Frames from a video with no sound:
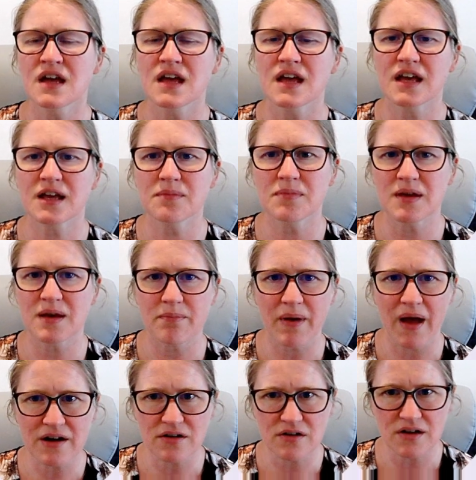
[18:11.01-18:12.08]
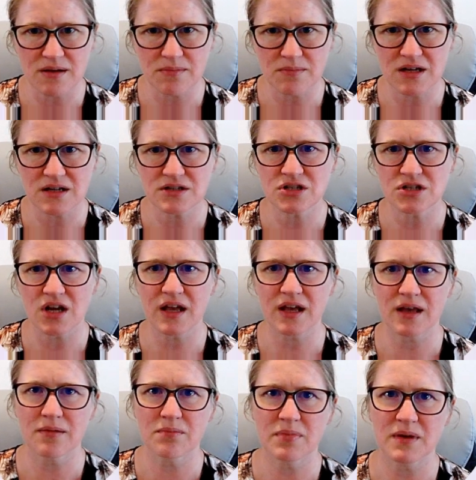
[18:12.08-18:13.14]
It can be a banner image. It
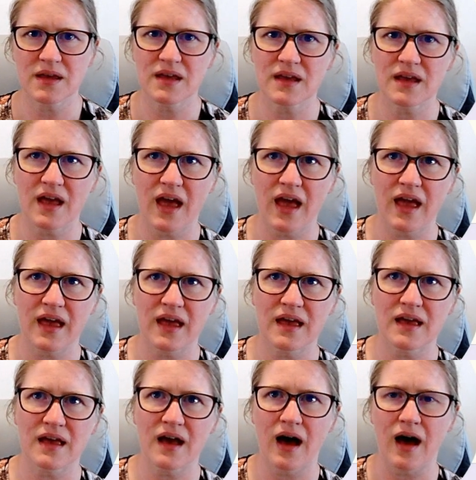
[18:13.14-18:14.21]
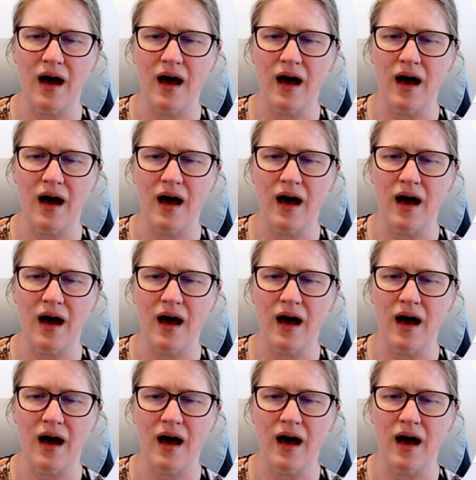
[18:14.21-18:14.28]
can be a